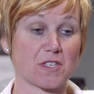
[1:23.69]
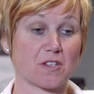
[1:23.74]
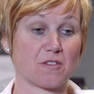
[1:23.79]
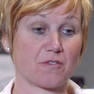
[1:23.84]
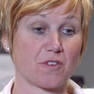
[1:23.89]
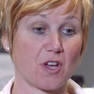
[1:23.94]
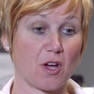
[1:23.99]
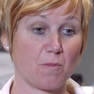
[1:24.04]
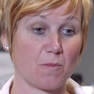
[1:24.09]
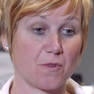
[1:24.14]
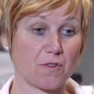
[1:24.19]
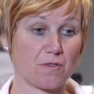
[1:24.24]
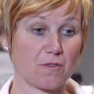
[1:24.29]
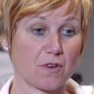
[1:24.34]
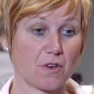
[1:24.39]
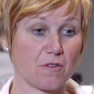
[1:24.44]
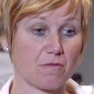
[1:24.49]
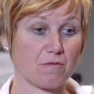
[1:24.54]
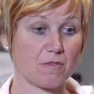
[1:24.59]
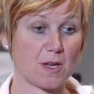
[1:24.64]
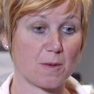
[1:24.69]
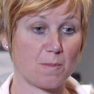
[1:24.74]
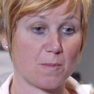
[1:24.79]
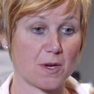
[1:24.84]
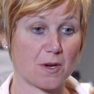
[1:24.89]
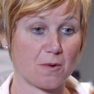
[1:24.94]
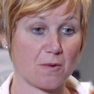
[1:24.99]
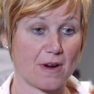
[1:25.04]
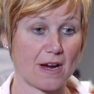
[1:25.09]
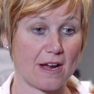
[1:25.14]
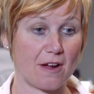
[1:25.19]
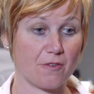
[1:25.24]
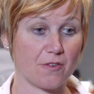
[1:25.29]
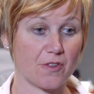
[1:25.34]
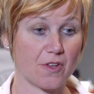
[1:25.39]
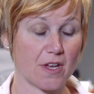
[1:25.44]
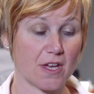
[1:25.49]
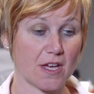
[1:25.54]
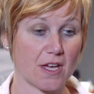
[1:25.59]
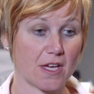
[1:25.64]
that have come through have really been around
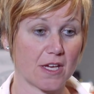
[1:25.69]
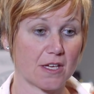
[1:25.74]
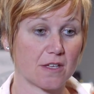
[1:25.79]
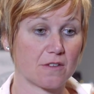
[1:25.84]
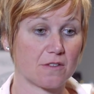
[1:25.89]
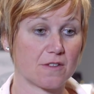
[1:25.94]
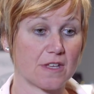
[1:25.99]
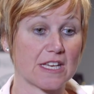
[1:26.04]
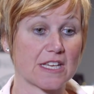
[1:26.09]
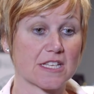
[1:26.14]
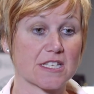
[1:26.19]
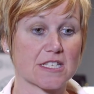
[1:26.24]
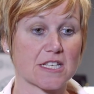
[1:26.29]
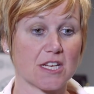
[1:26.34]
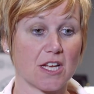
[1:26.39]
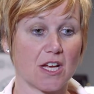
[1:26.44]
things